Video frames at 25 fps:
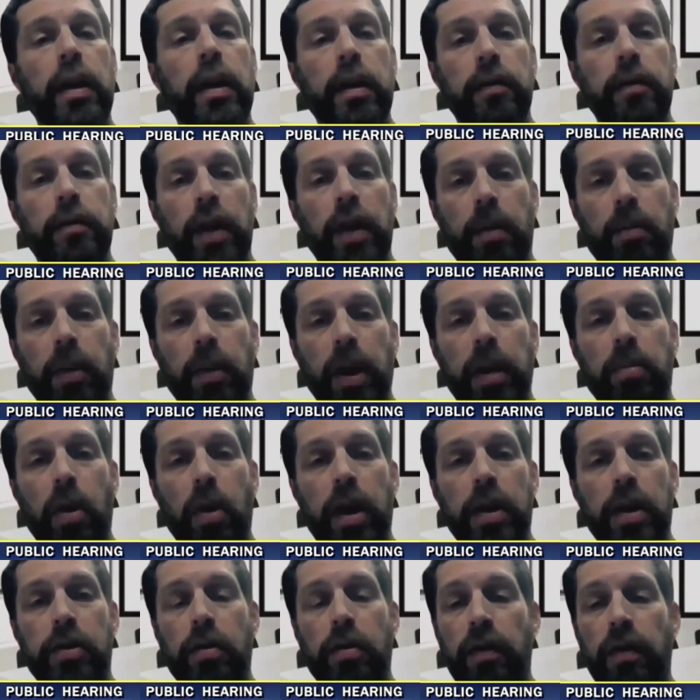family
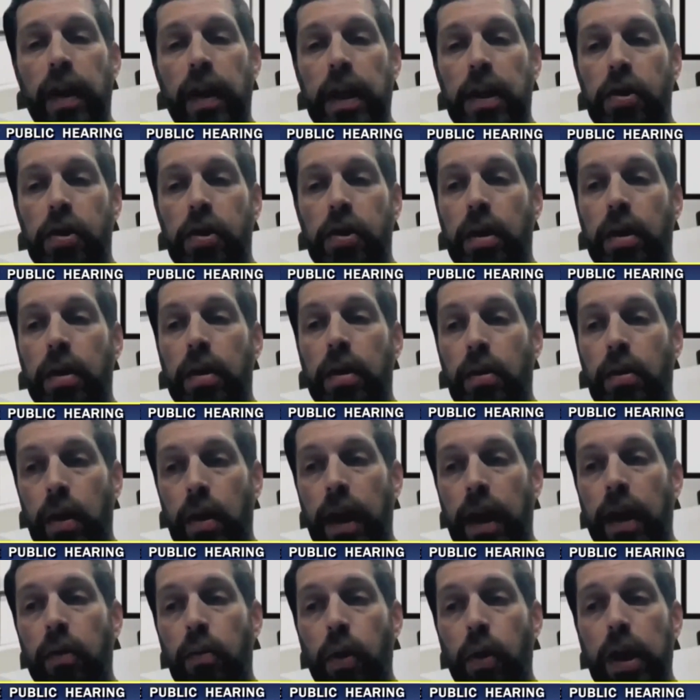preservation
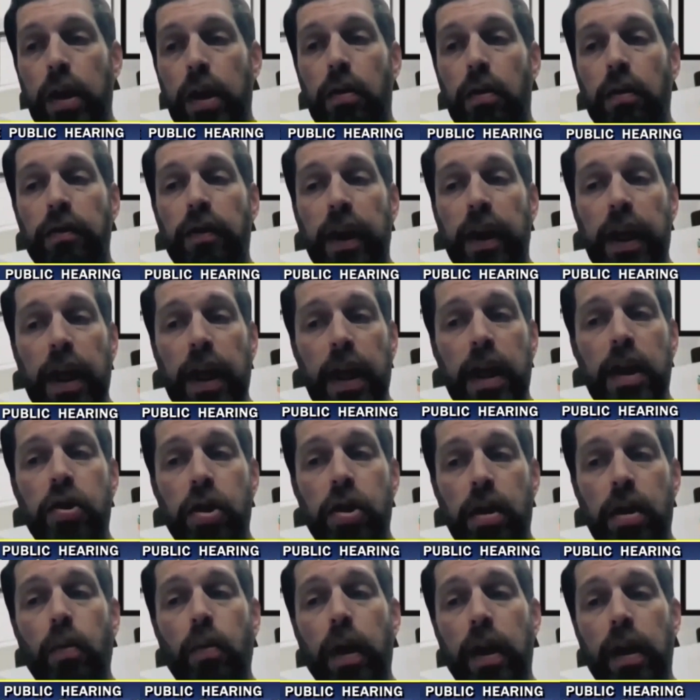and
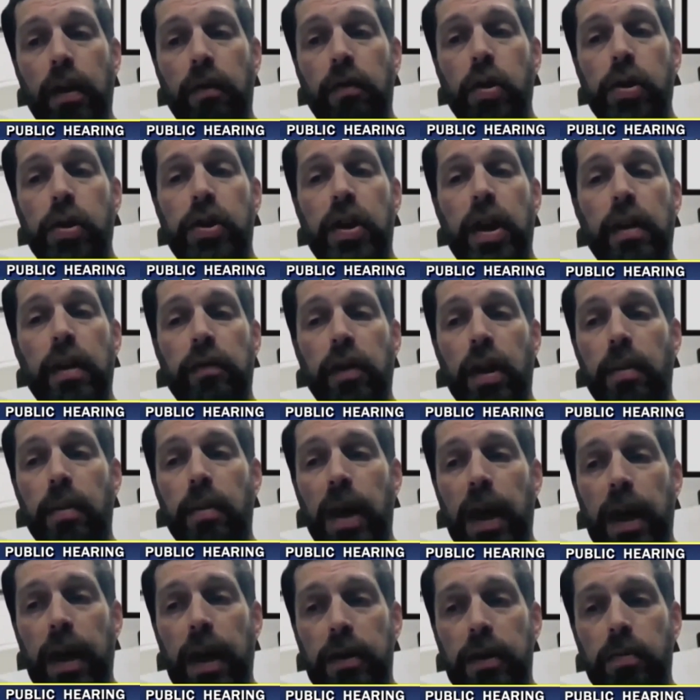reunification whenever safely
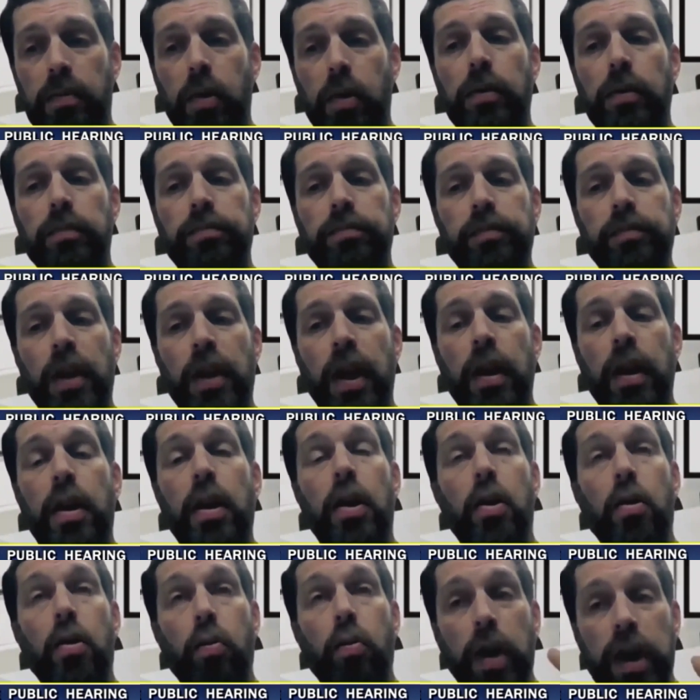possible.
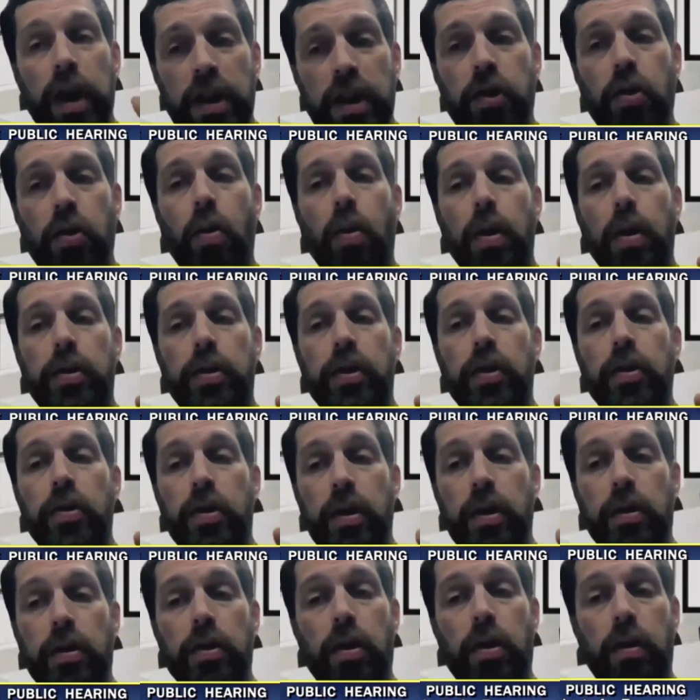Resources
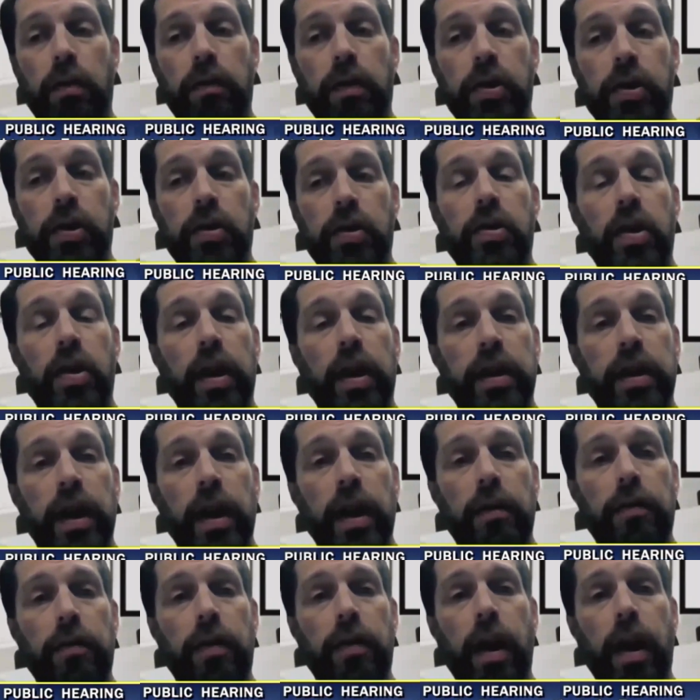and services
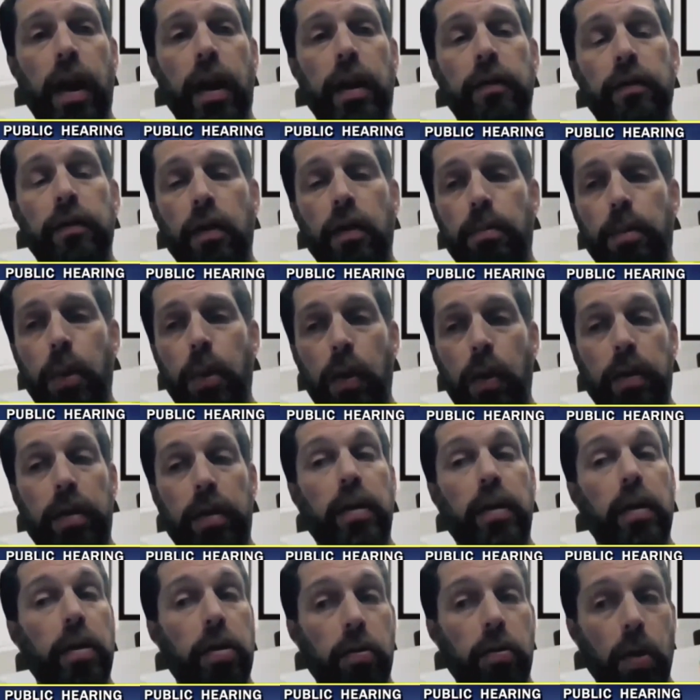identified, from birth
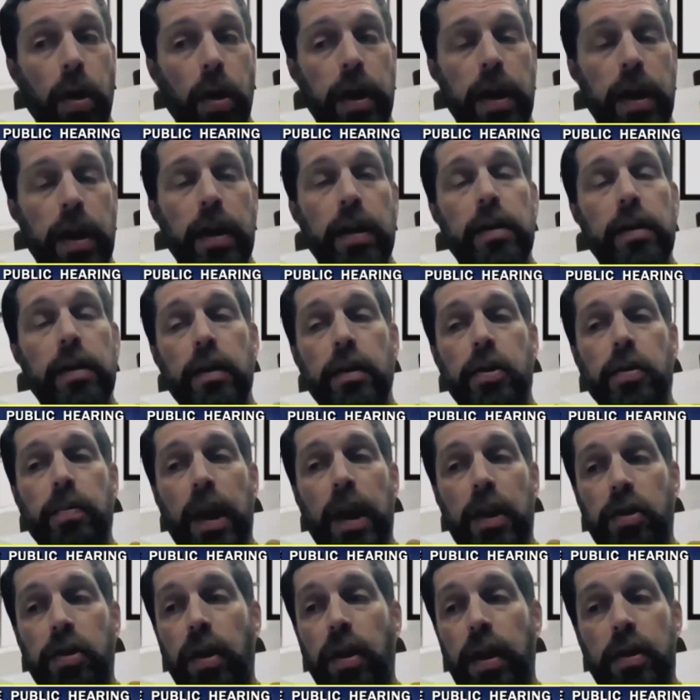to 3 to
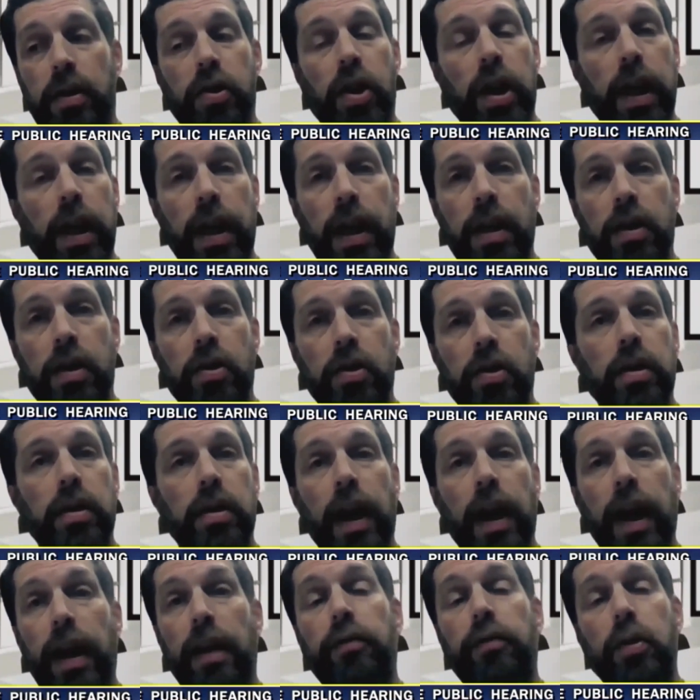special education,
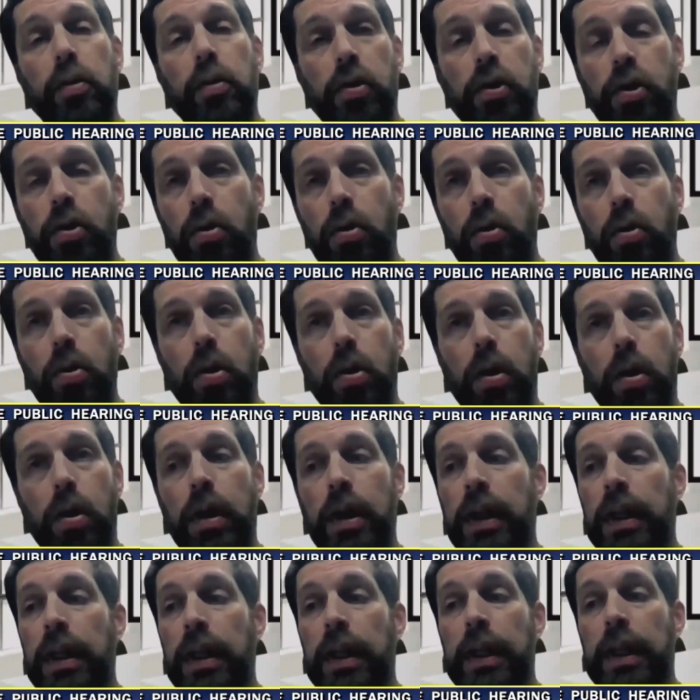after school,
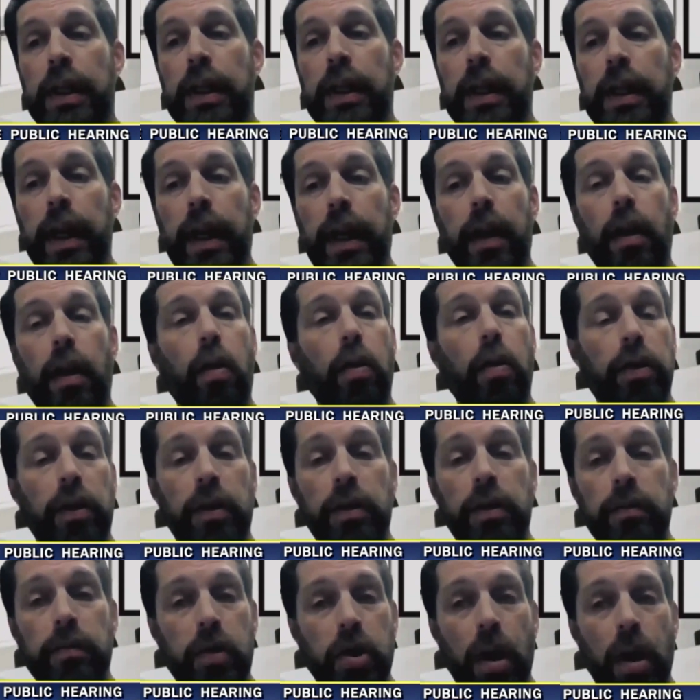health,
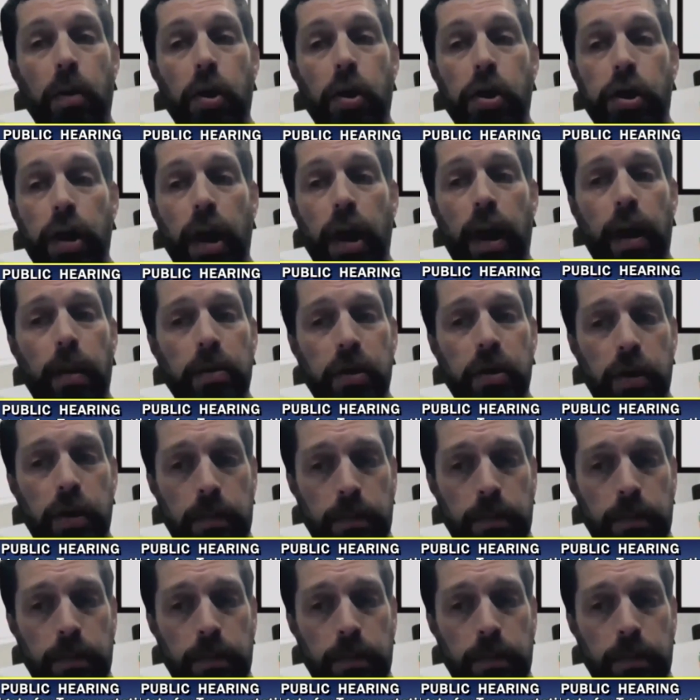and summer jobs.